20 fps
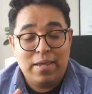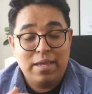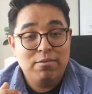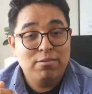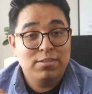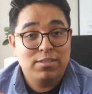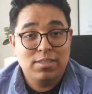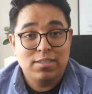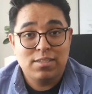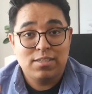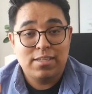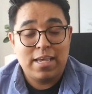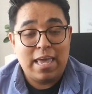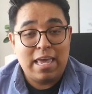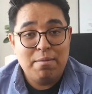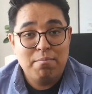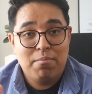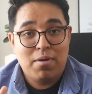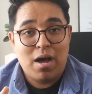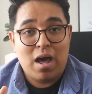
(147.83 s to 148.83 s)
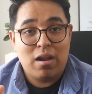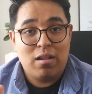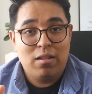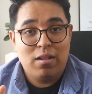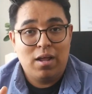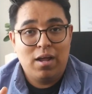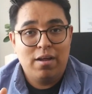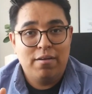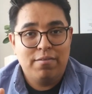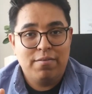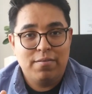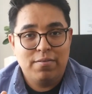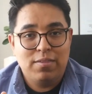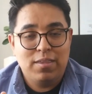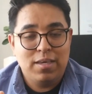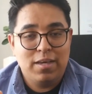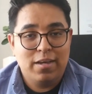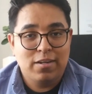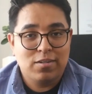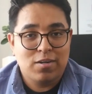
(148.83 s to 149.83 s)
it was the same model of
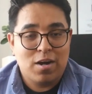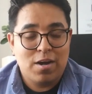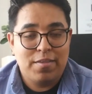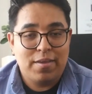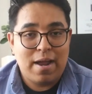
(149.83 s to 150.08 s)
the guitar